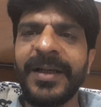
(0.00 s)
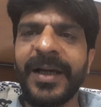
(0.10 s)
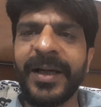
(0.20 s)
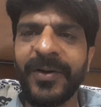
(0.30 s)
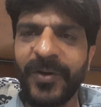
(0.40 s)

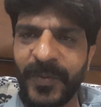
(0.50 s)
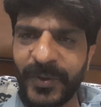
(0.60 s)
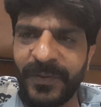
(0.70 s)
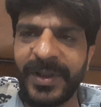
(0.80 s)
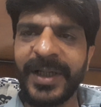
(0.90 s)
I hope
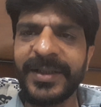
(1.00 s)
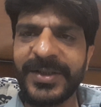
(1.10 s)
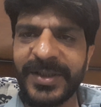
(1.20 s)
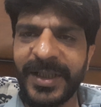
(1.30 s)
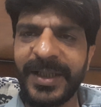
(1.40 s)
you will
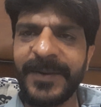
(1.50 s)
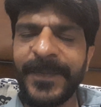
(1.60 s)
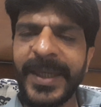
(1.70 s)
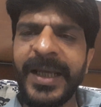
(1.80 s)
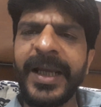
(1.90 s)
understand.
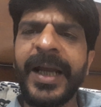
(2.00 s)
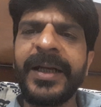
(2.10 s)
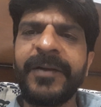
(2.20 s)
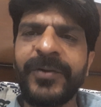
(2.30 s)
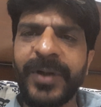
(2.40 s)

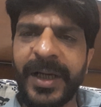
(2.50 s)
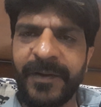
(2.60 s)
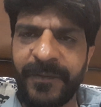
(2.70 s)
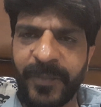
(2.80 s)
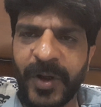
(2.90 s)
And if you
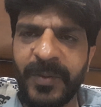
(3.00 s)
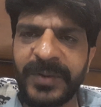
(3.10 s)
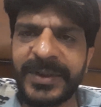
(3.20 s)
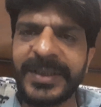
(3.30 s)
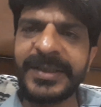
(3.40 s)
have
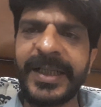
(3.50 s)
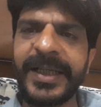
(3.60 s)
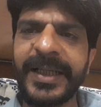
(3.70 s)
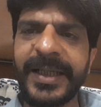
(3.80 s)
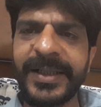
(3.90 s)
problem
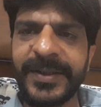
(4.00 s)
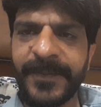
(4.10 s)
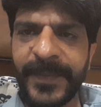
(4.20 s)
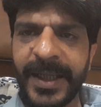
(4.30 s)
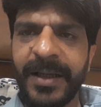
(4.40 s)
understanding it,
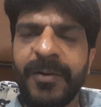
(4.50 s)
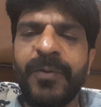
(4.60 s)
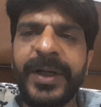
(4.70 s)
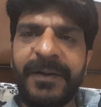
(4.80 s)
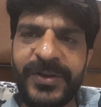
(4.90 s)

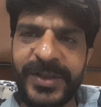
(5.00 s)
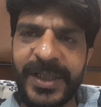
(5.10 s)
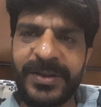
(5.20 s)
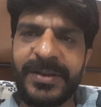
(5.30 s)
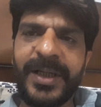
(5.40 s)
what I will
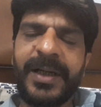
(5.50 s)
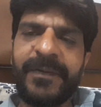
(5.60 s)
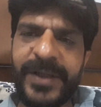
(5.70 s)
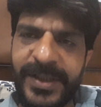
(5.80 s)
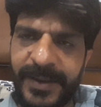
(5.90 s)
suggest you take a
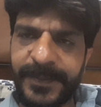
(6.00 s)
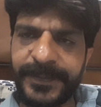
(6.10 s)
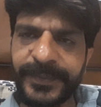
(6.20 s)
visa.